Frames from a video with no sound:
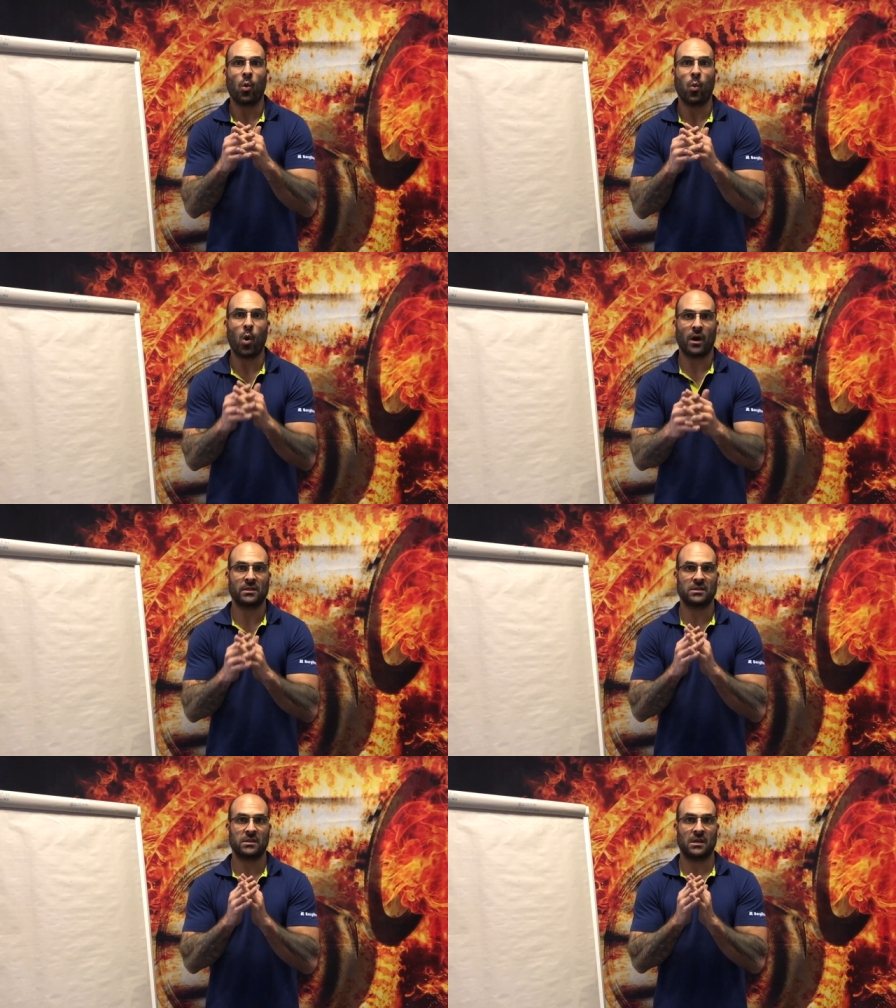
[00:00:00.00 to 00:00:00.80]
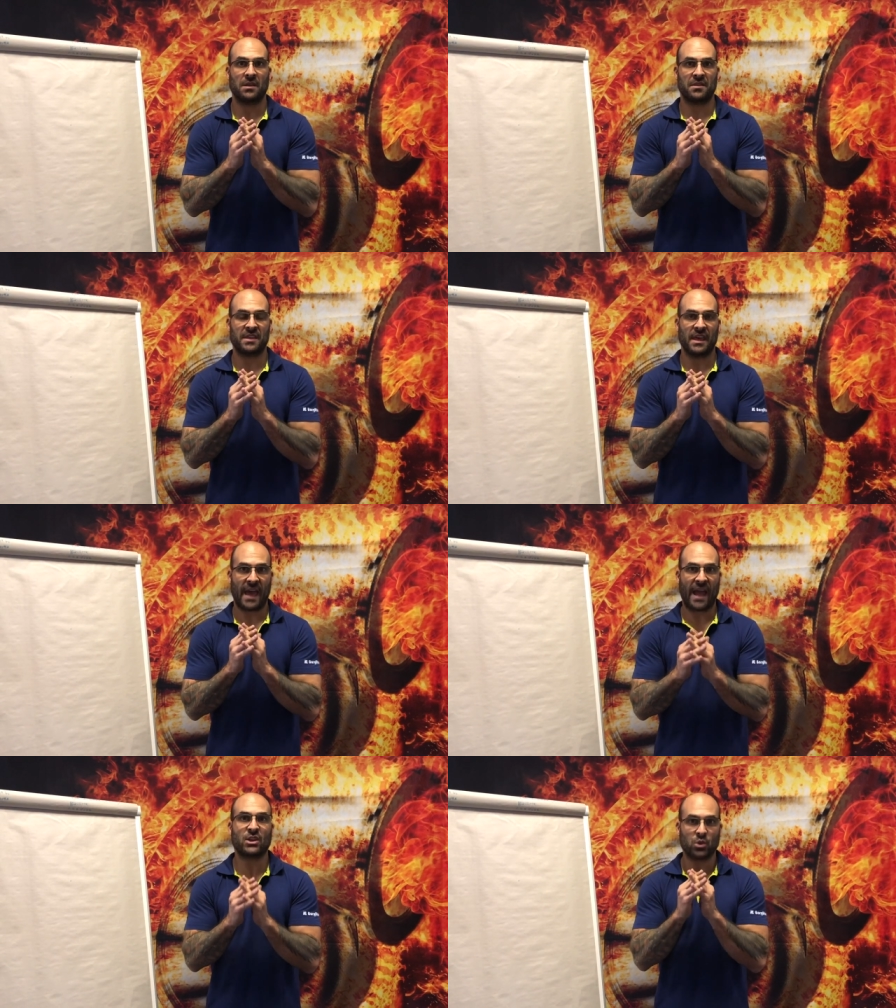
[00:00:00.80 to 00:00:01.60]
what the
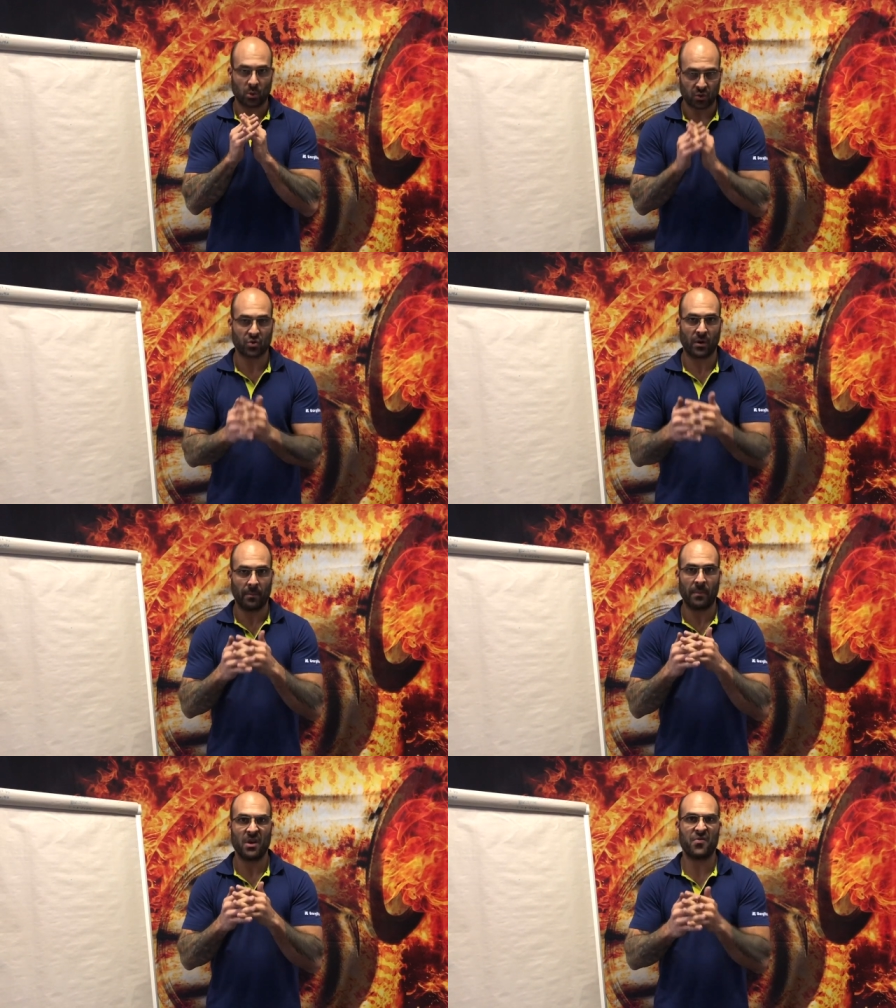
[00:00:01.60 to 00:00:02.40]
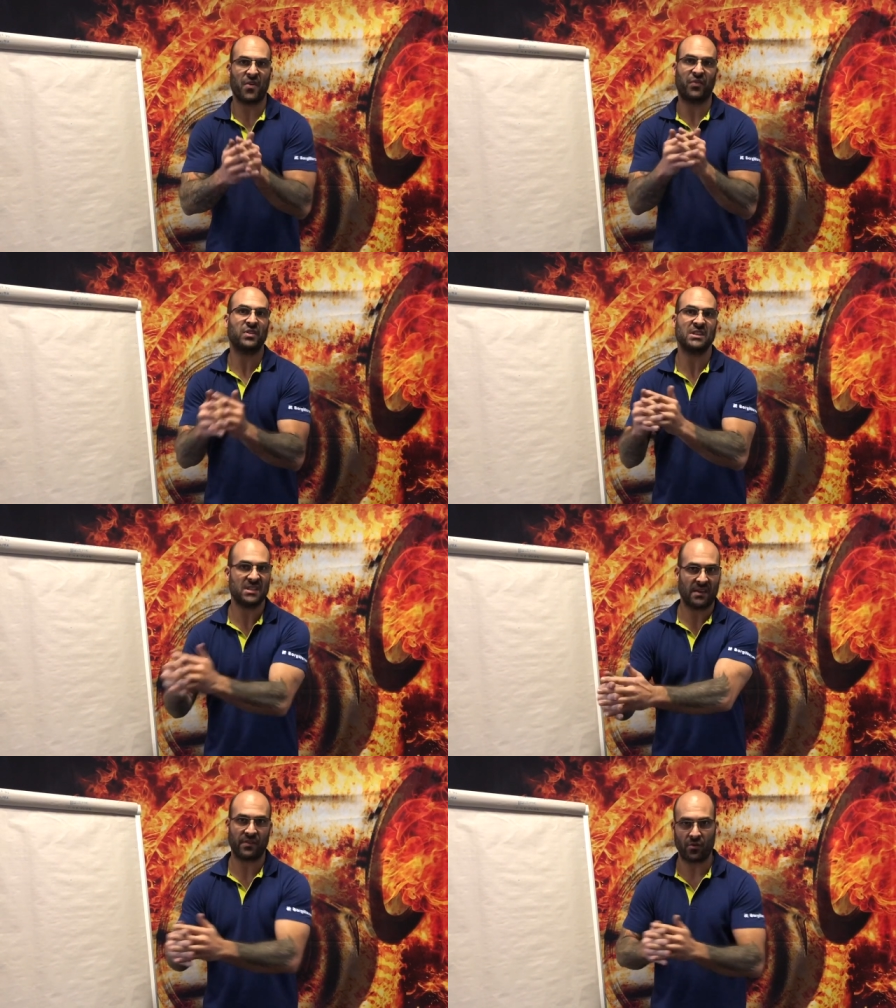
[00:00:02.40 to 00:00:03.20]
actual trim
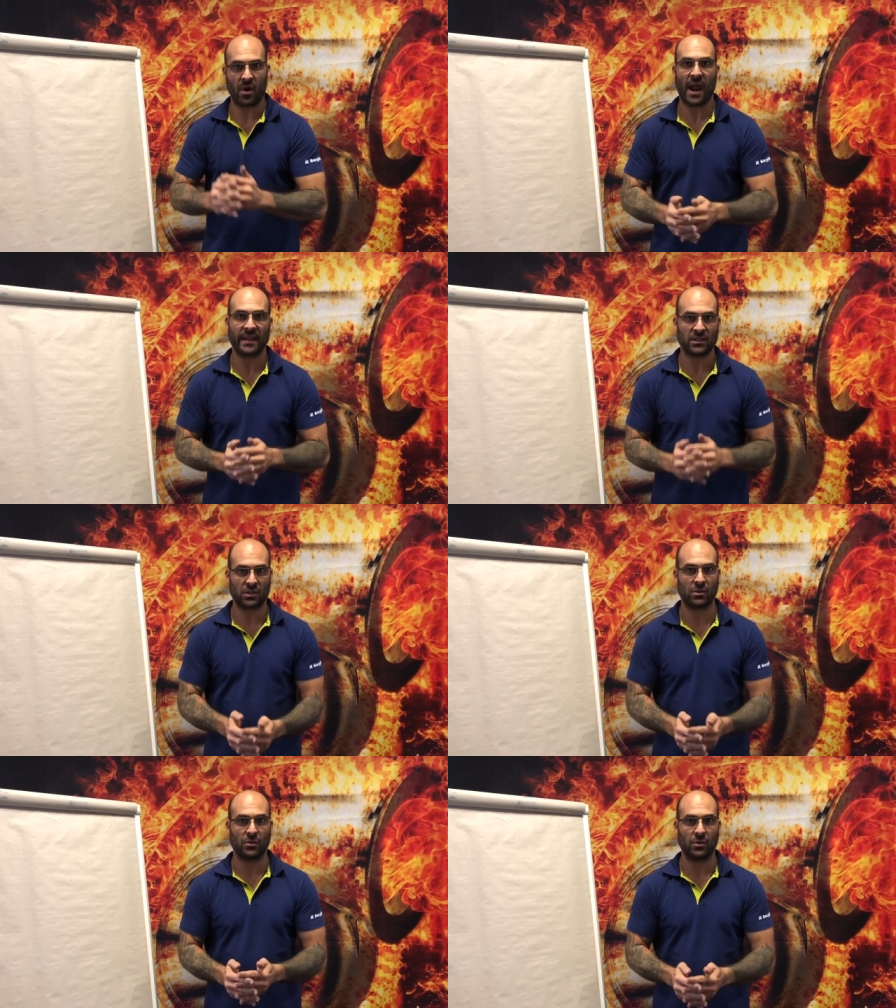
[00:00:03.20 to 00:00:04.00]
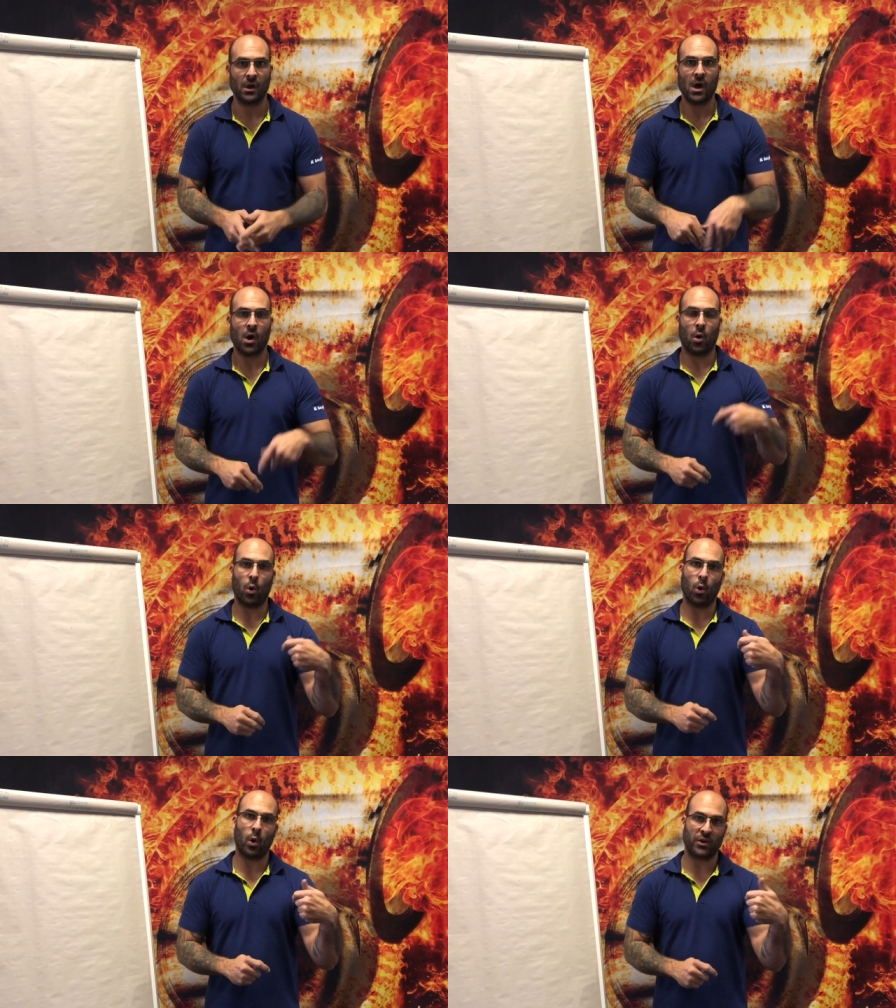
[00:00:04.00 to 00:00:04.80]
fifty-seven relates to,
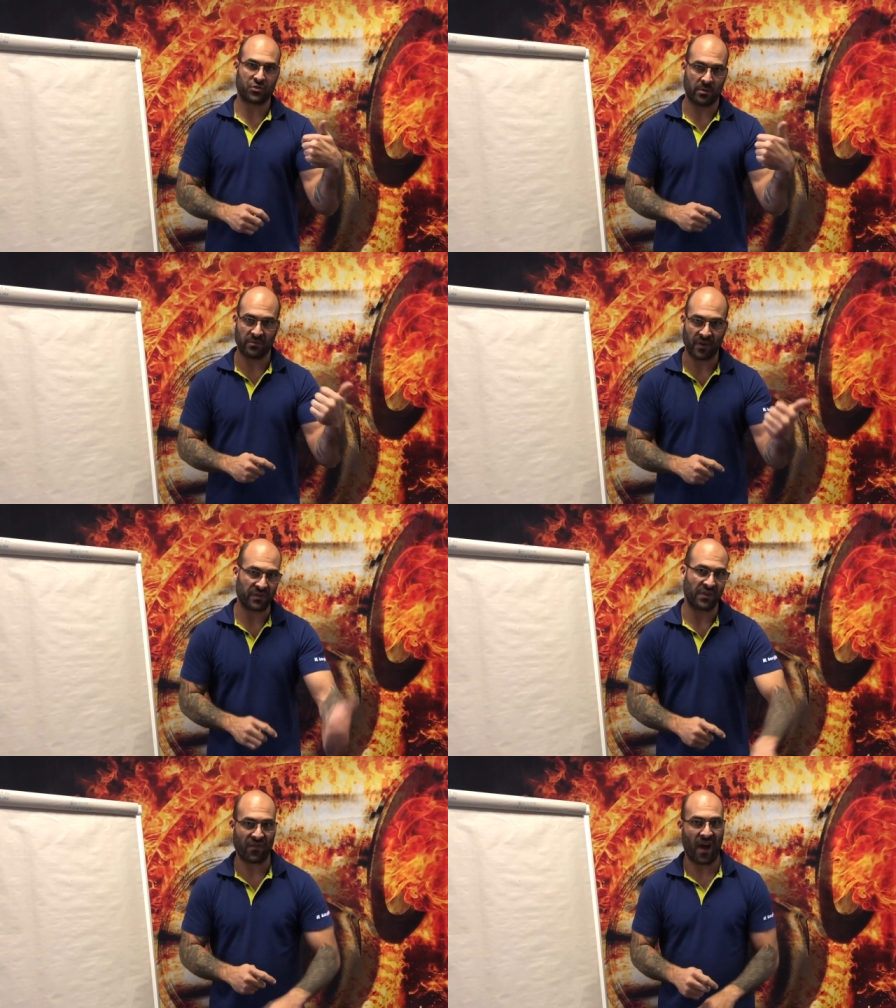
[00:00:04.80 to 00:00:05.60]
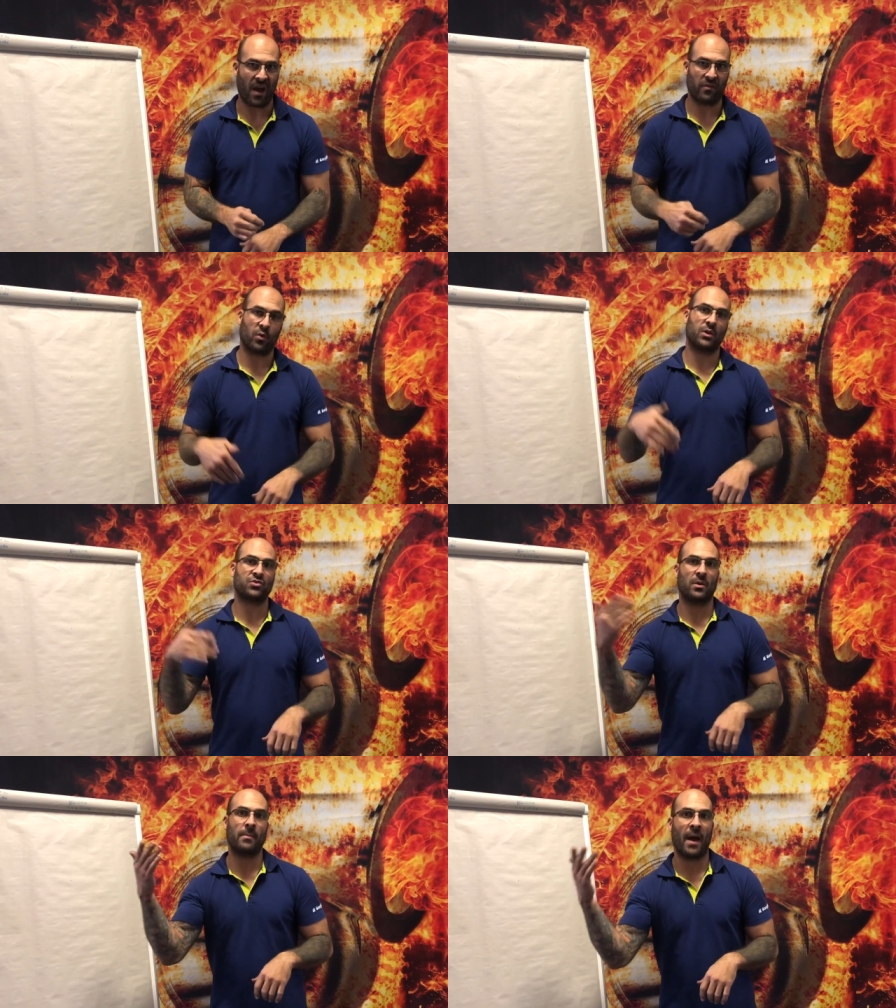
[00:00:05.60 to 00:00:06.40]
or a trim fifty-five, or a
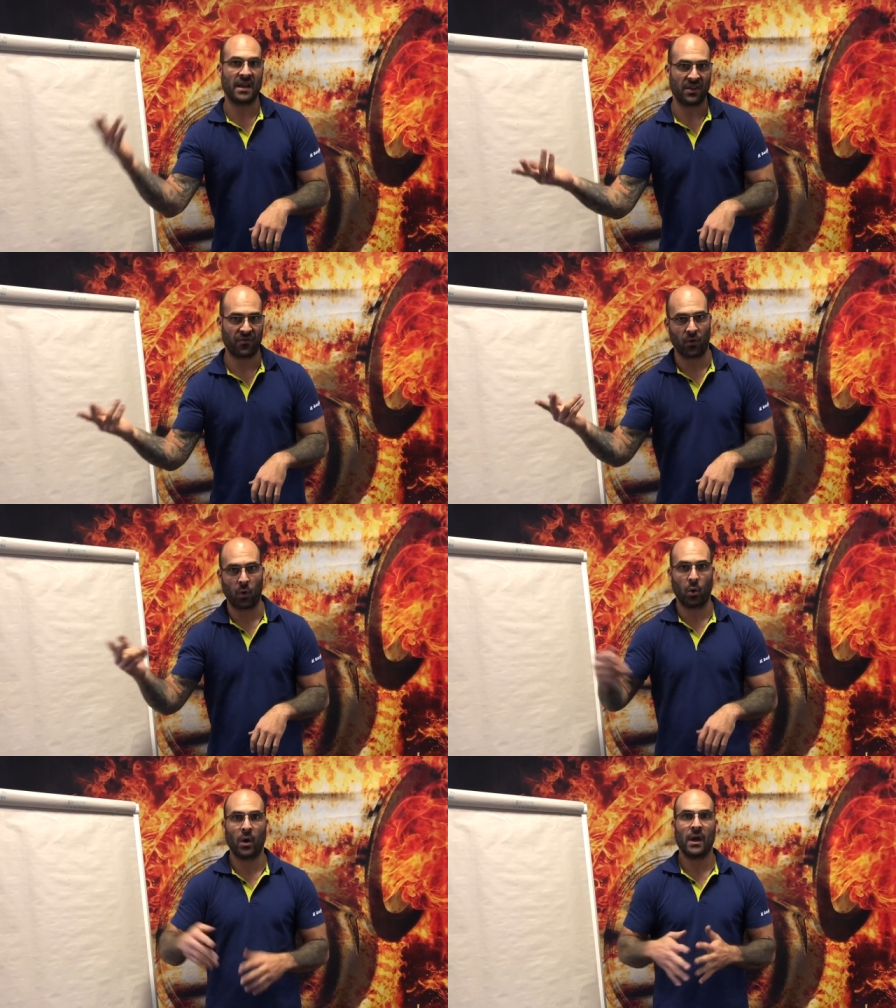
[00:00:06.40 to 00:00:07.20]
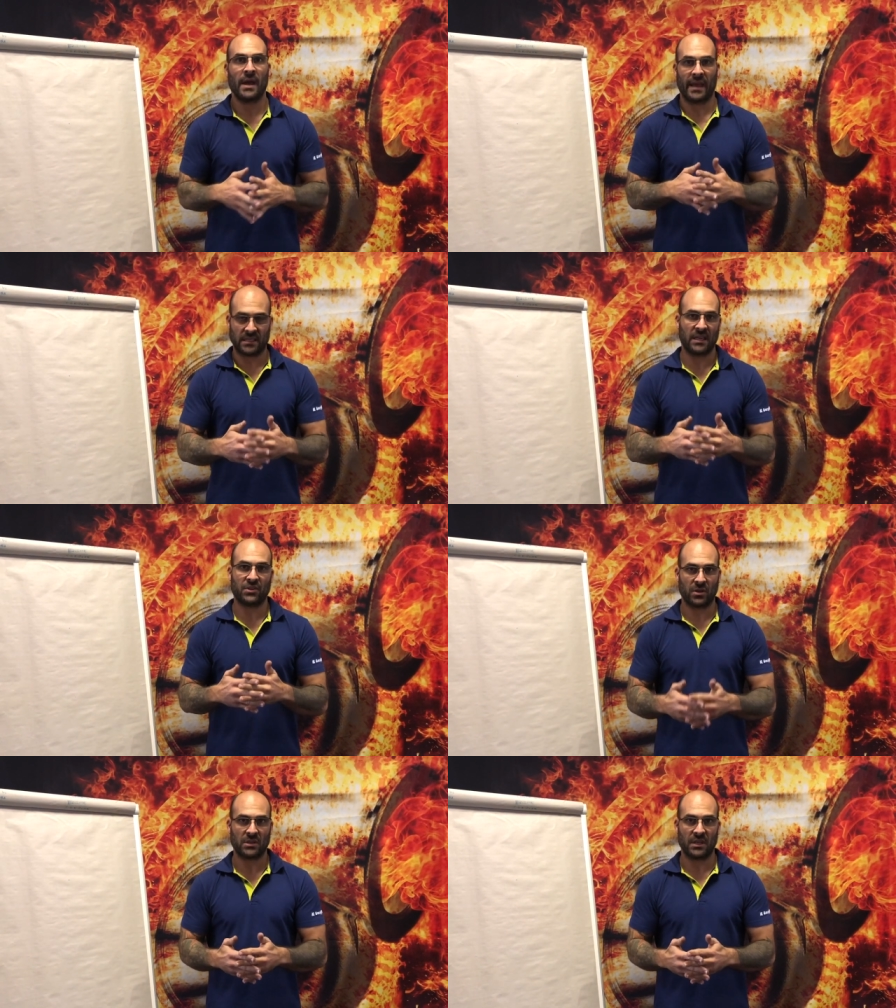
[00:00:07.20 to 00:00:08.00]
trim eighty-four, et
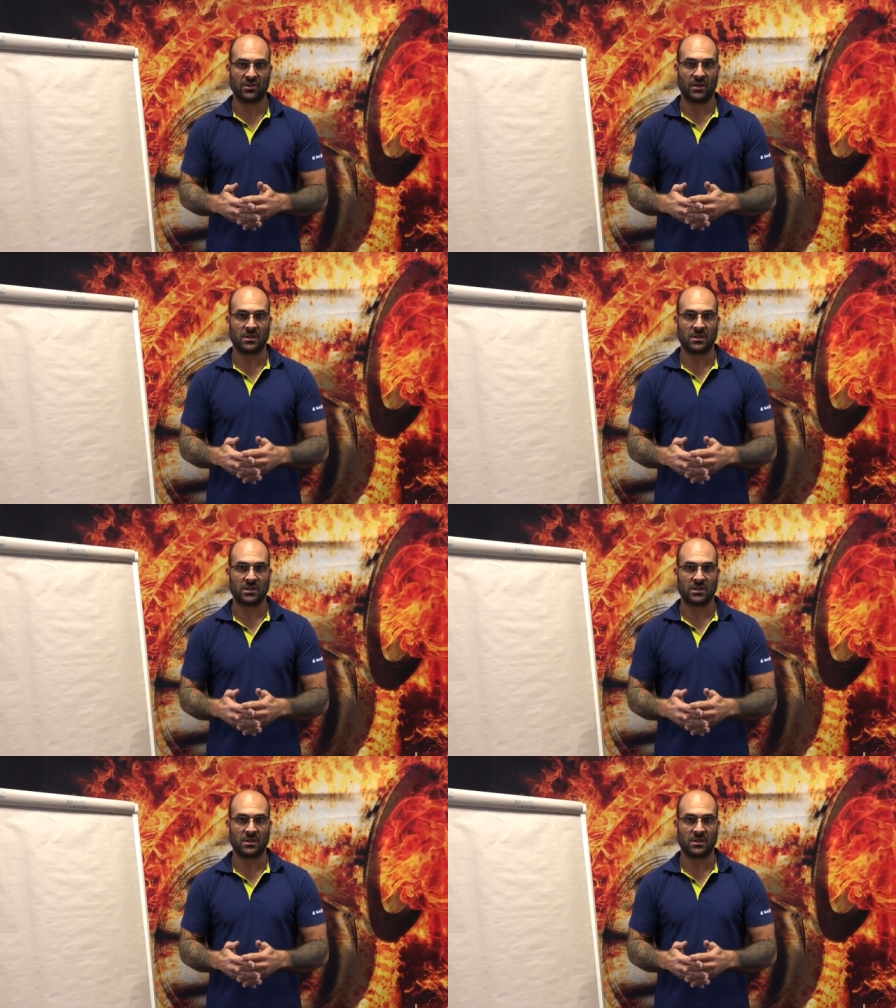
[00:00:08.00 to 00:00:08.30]
cetera, et cetera.